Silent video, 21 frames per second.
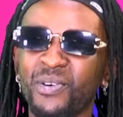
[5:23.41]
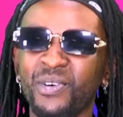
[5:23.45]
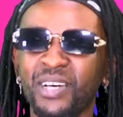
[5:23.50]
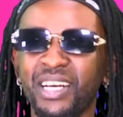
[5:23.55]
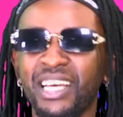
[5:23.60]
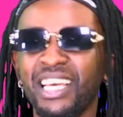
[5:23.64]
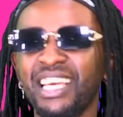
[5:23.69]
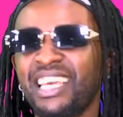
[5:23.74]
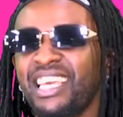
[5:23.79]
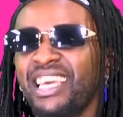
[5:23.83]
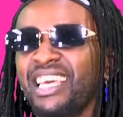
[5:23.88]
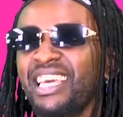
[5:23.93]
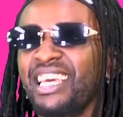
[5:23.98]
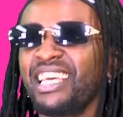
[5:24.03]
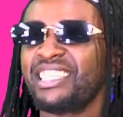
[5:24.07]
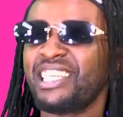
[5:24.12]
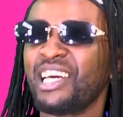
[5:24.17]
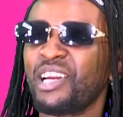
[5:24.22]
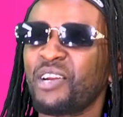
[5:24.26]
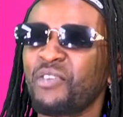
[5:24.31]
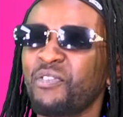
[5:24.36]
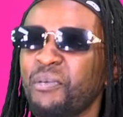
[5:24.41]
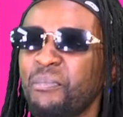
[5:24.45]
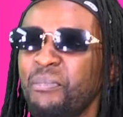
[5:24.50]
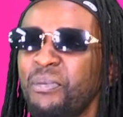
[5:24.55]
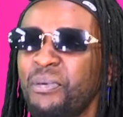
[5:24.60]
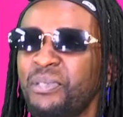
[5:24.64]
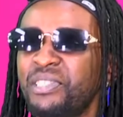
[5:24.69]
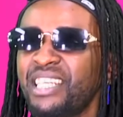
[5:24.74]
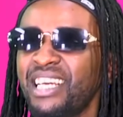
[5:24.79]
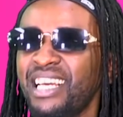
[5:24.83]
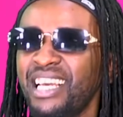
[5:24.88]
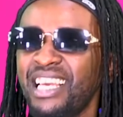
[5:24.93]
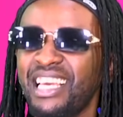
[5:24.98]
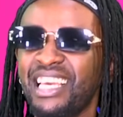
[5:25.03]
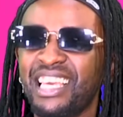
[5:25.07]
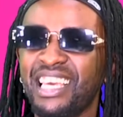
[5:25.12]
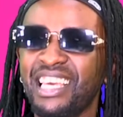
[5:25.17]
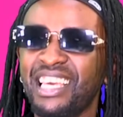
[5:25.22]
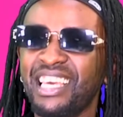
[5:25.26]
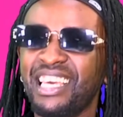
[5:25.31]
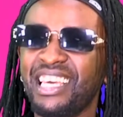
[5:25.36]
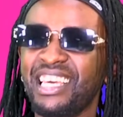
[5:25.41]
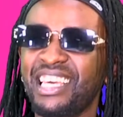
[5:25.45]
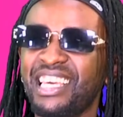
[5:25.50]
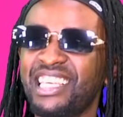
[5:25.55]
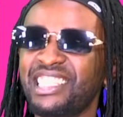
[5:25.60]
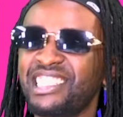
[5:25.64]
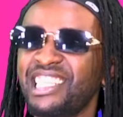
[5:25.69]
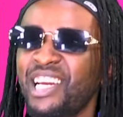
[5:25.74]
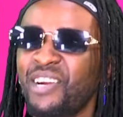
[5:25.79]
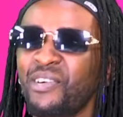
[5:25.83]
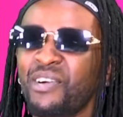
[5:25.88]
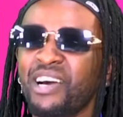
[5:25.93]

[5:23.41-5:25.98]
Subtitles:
AKA Son of a Butcher, AKA kijana